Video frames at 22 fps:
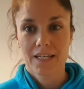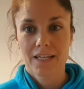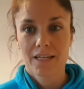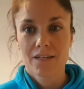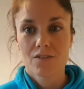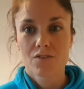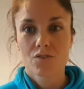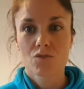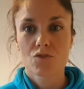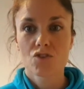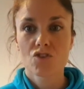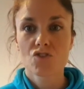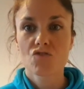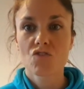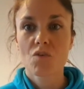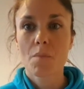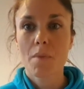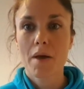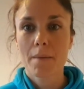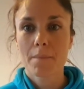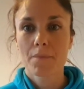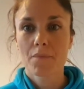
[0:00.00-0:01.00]
So just
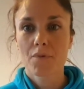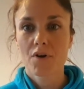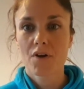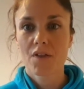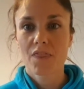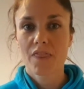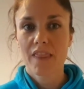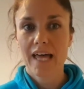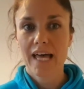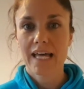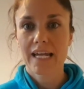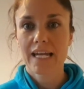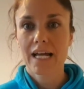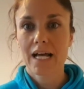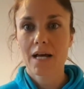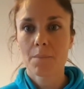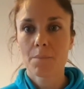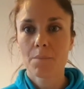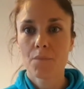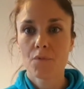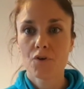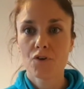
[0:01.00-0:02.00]
remembering that a
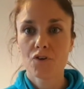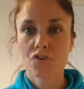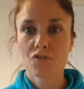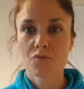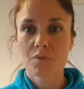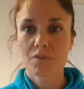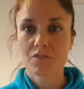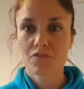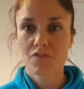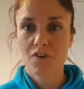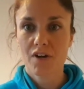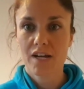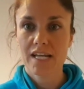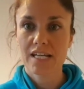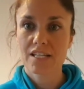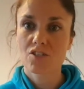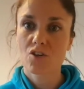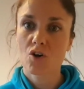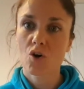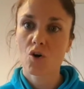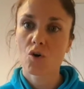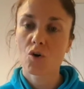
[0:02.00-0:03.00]
movement phrase
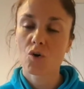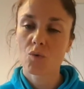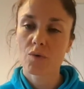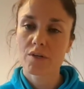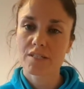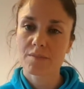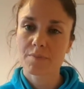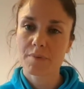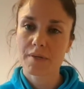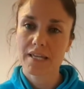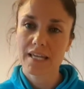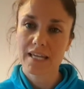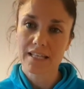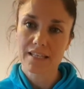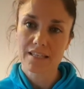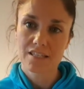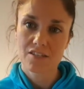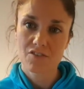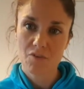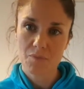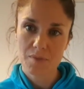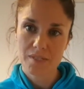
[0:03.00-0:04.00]
always
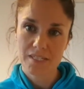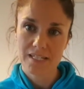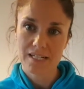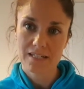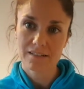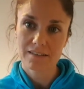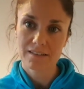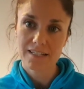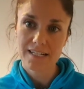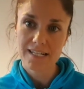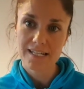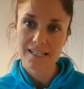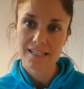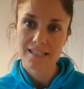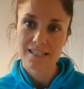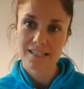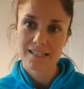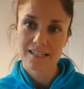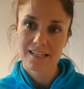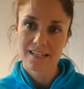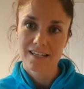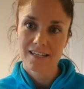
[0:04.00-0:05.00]
begins from
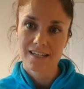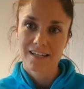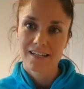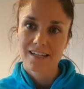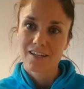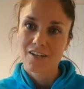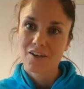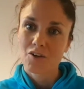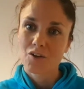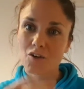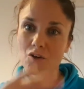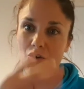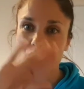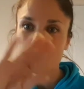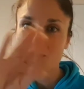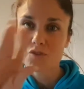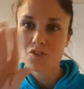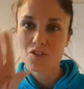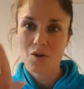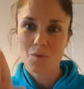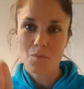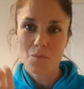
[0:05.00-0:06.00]
stillness, goes
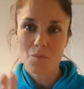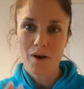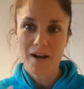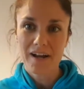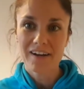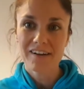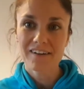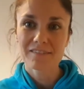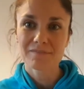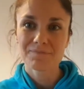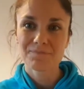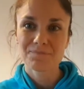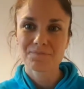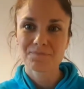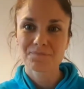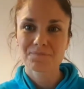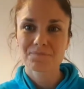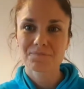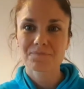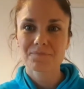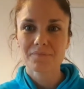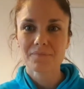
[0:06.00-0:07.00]
somewhere,
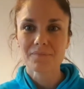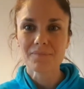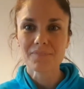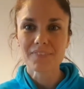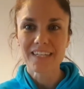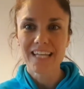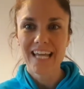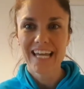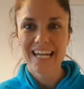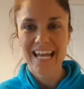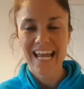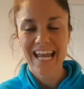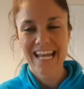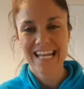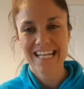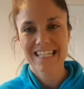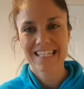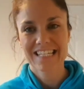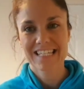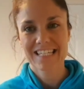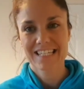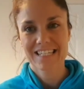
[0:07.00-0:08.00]
and
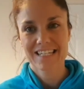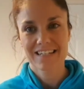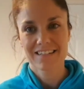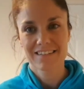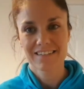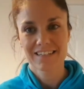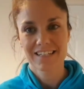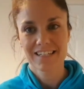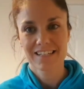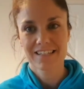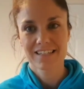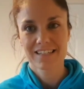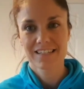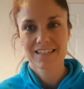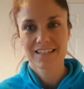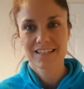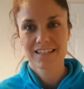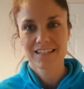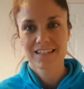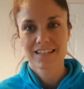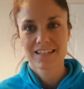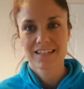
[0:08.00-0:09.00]
ends in stillness.
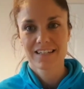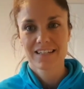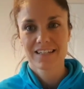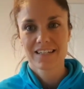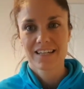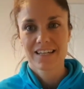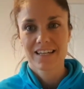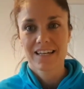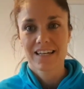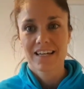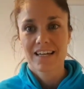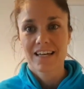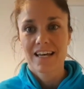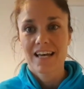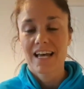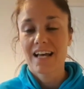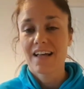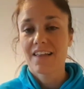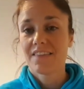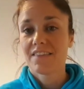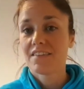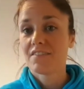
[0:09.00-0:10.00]

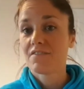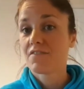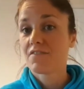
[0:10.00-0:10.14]
And the